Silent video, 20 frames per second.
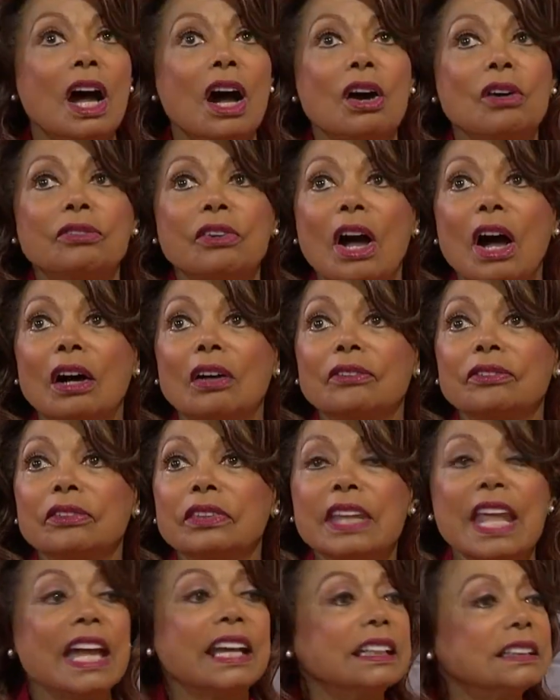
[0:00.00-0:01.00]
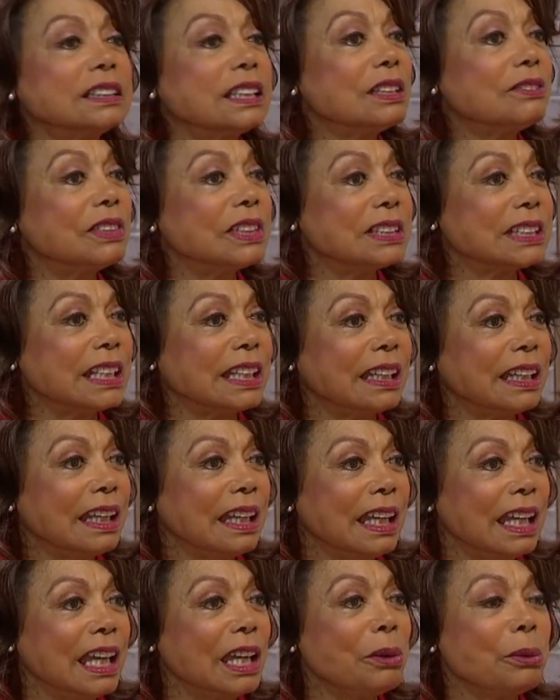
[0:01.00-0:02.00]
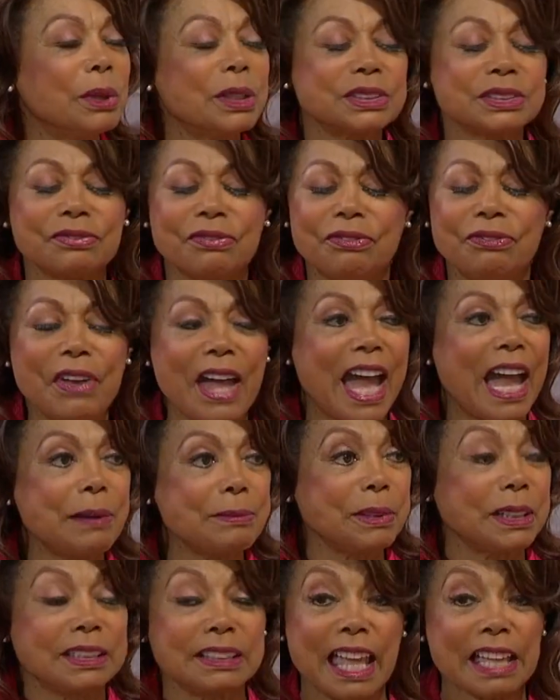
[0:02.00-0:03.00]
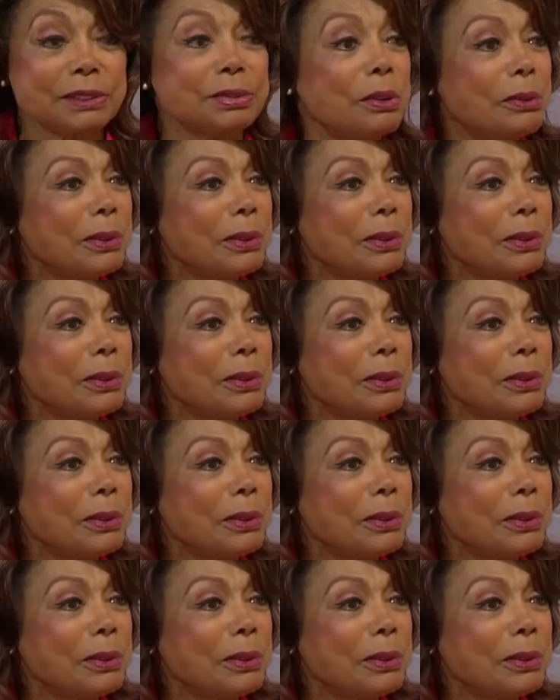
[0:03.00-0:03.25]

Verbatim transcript: of, of negativity. Mm-hmm. It was fabulous. And that's what